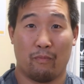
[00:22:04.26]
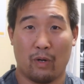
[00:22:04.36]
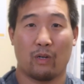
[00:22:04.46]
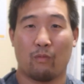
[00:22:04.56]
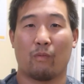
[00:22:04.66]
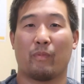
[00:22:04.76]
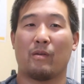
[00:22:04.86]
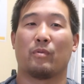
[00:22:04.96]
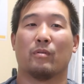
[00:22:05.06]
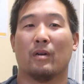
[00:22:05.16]
bonding with
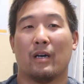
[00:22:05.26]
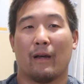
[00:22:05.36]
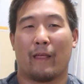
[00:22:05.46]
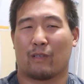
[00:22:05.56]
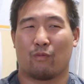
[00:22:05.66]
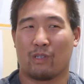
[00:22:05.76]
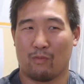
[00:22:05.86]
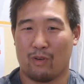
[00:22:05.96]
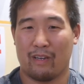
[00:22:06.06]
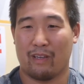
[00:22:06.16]
people. That's the
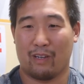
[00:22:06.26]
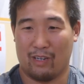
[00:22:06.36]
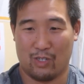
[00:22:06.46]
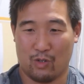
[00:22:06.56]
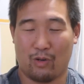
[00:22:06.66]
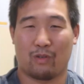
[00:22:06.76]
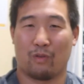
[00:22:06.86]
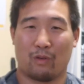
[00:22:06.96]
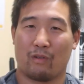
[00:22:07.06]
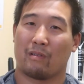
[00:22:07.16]
reason why they enjoy
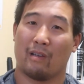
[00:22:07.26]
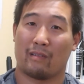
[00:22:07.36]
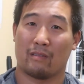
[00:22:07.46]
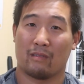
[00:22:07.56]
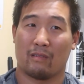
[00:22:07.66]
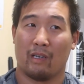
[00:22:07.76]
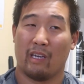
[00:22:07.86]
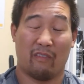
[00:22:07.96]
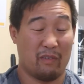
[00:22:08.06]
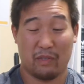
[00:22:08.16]
doing group classes.
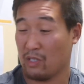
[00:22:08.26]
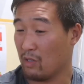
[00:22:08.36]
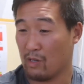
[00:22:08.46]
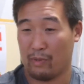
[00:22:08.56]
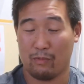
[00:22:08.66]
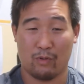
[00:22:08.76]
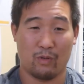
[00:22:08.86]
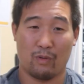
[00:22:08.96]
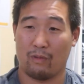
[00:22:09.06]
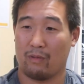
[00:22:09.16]
If you see a lot of people are
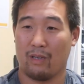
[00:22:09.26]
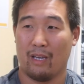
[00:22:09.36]
doing